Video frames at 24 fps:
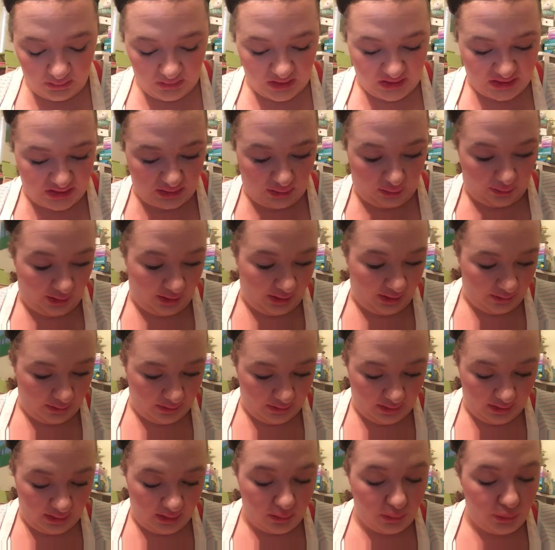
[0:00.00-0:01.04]
Sorry.
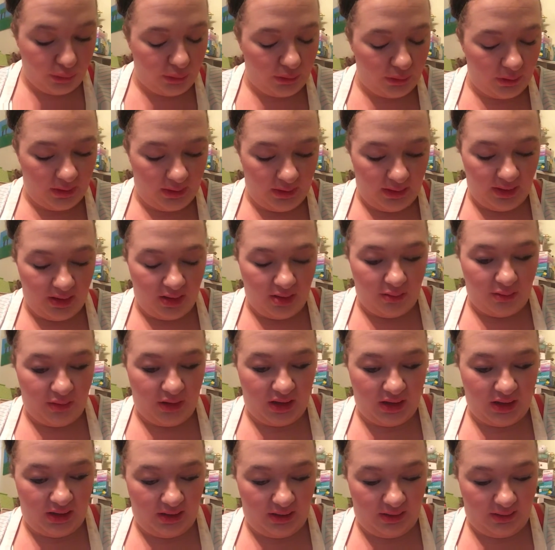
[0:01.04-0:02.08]

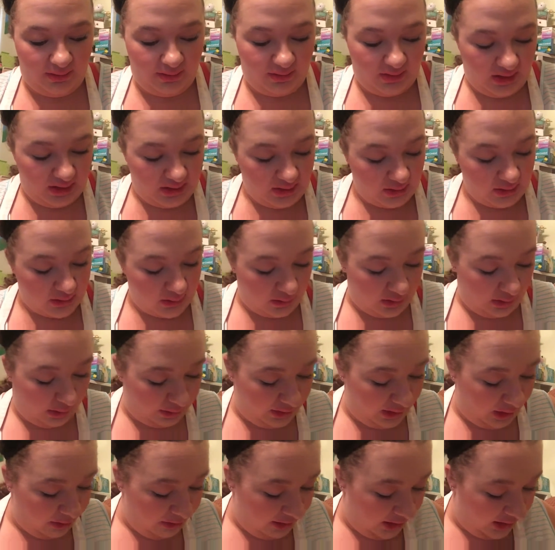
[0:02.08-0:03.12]
But it didn't turn out
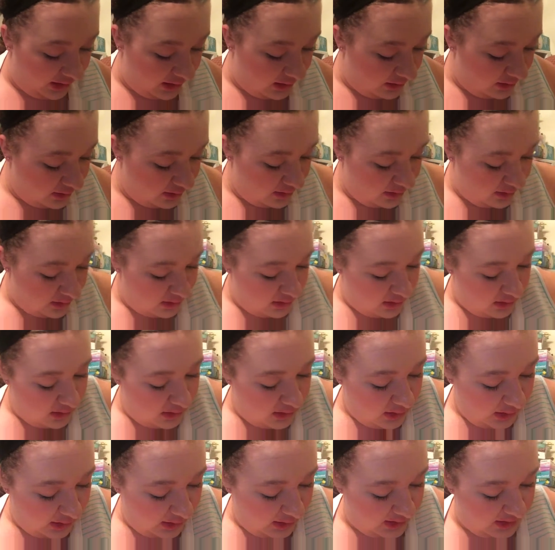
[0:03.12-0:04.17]
that bad.
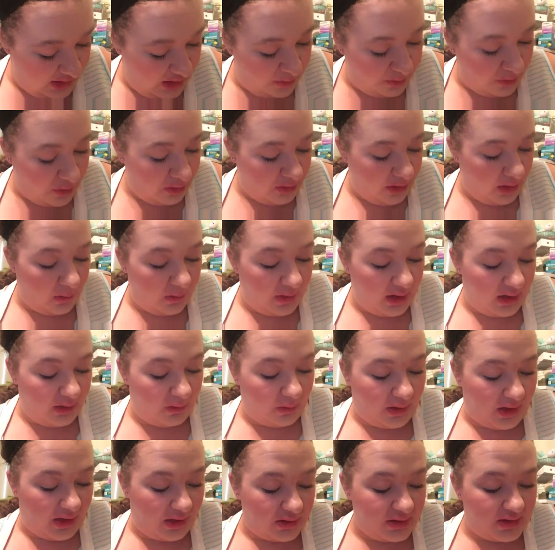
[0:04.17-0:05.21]
And I keep all my Wet n
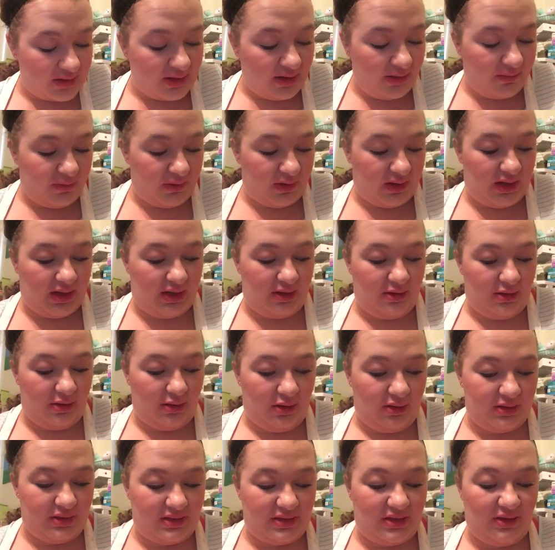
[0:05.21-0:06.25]
Wild stuff in here,
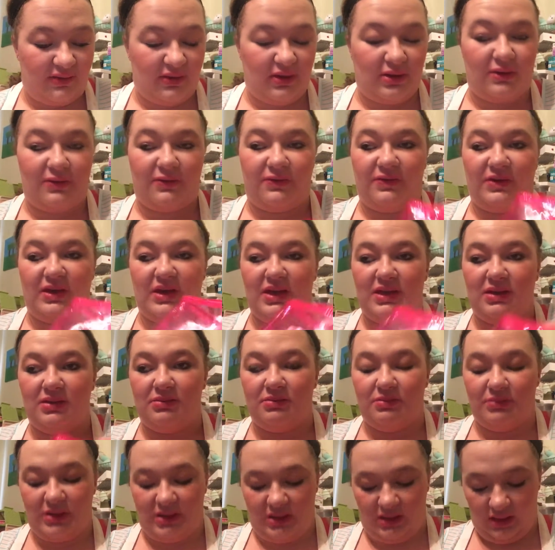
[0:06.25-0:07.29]
all the stuff that'll fit,
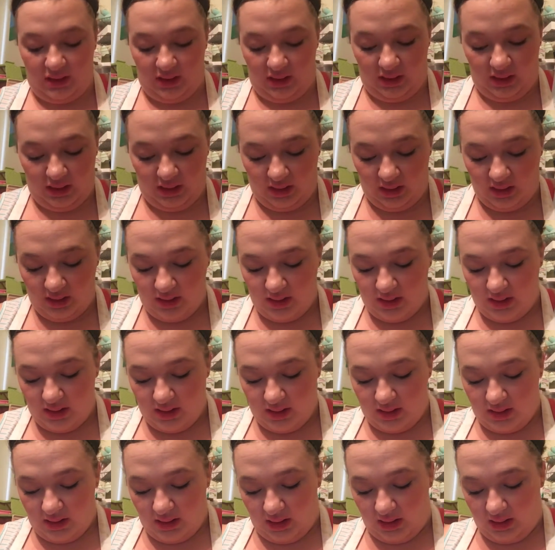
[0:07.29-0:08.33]
because
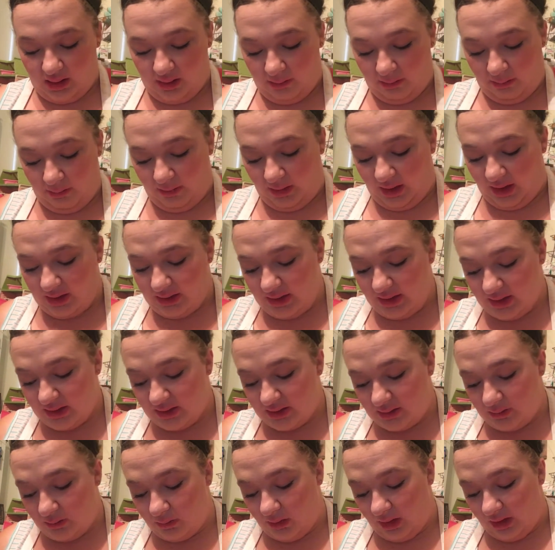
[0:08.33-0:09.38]
I like
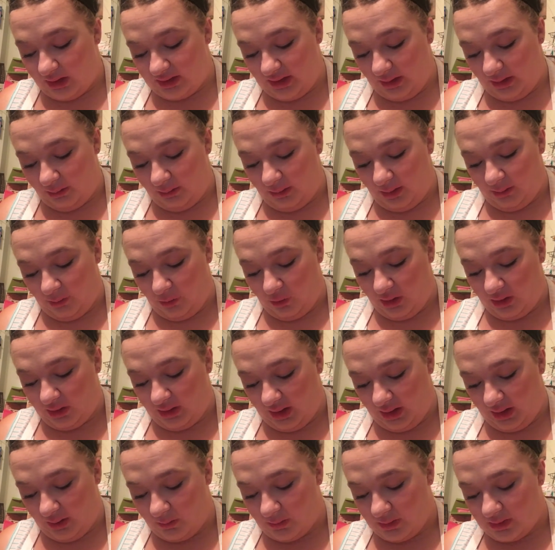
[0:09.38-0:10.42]
to walk down memory
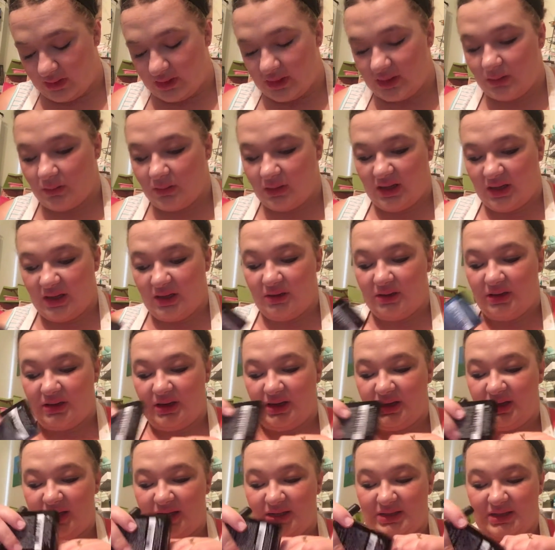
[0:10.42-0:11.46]
lane once in a while, and I
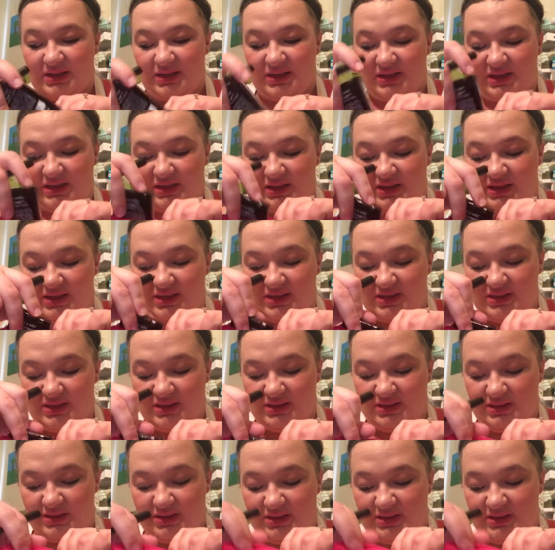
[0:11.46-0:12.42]
like to look at this.